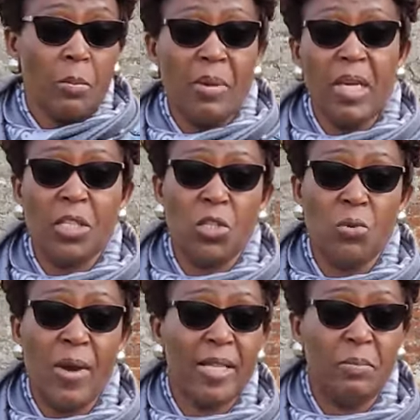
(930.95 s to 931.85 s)
be it
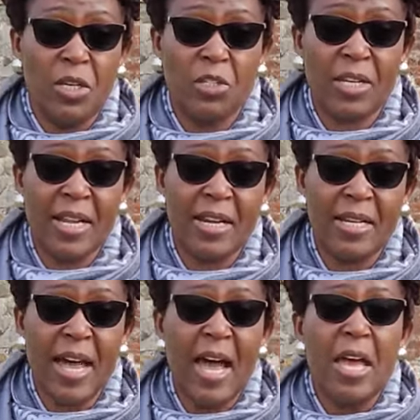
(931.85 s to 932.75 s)
US, be it
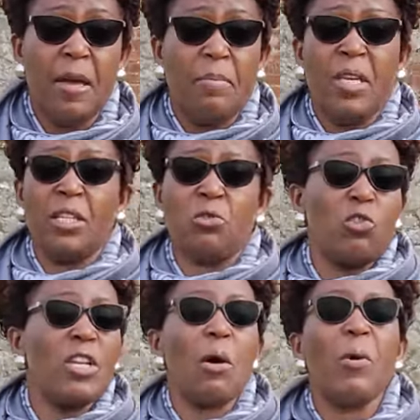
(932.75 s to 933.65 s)
Canada, be it
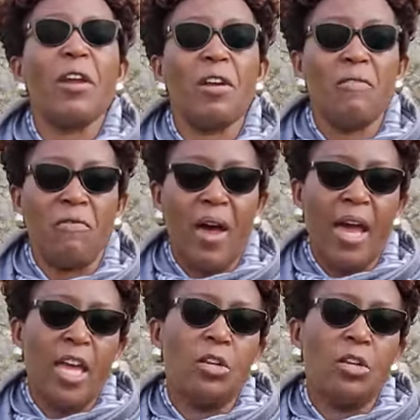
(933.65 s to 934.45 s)
Australia, wherever,